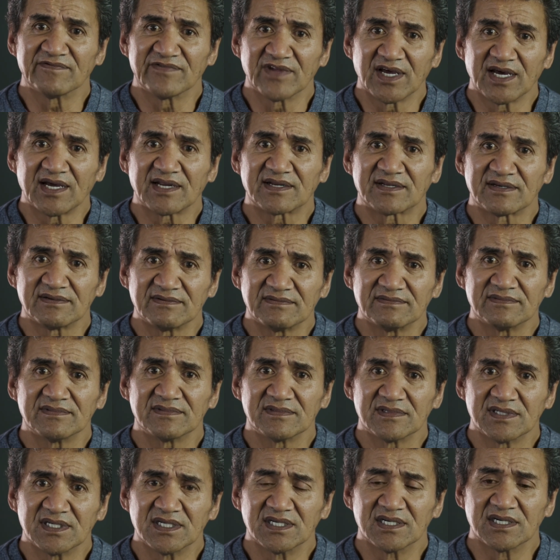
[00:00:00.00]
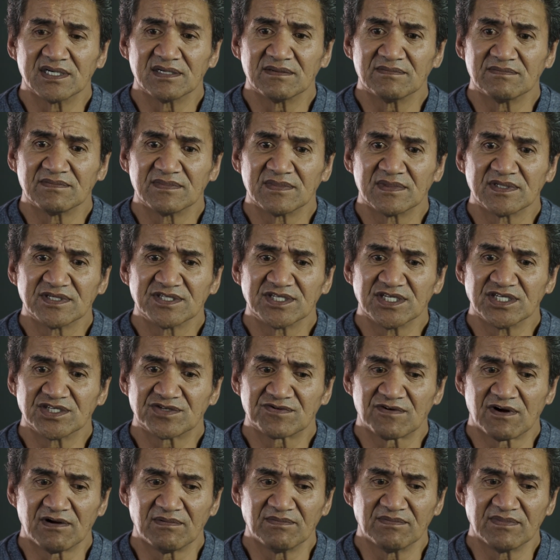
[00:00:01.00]
that. She's
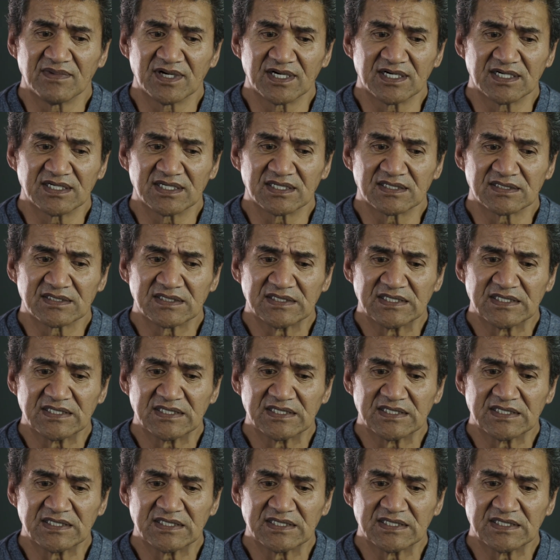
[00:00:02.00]
from a